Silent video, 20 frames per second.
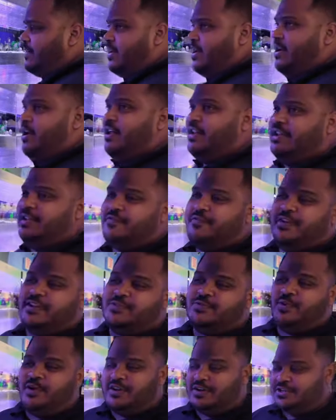we go to all these
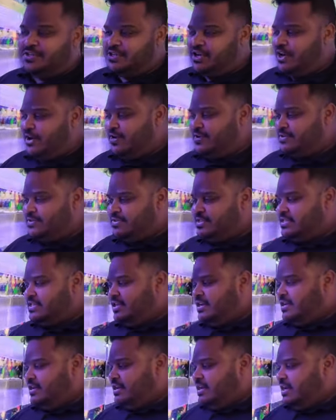freshwater shows,
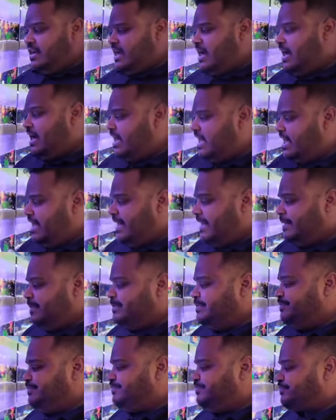
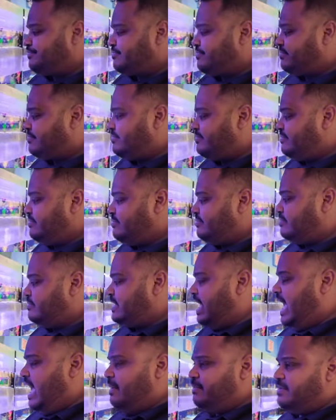
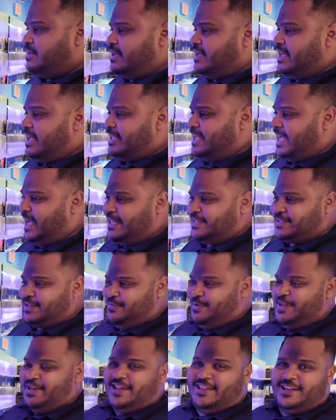it's gonna
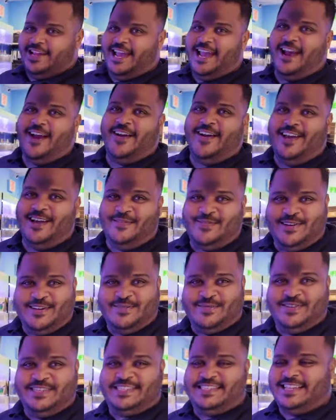be another area I'm
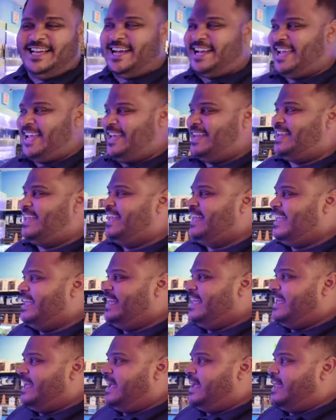gonna be stuck in.
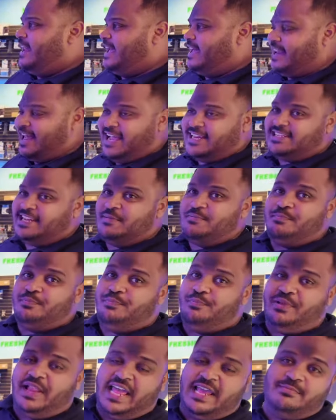And I actually
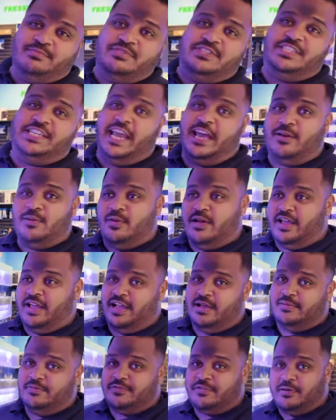blame Jen
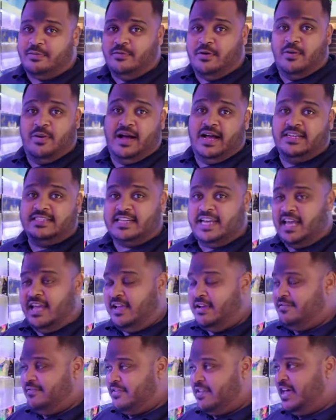William from
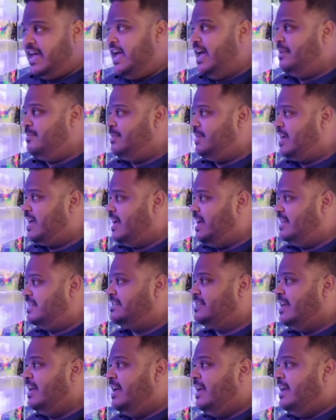Oase for that,
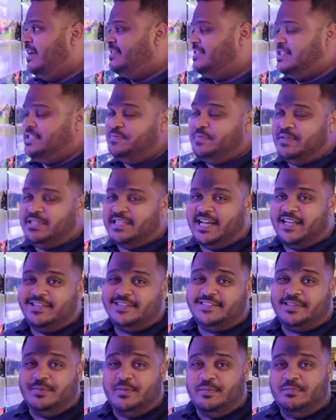because she's put together
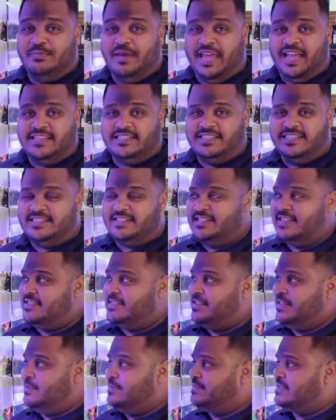some amazing
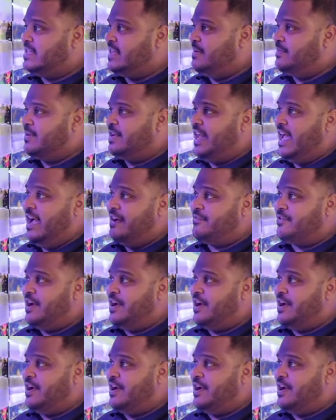systems, and I'm gonna have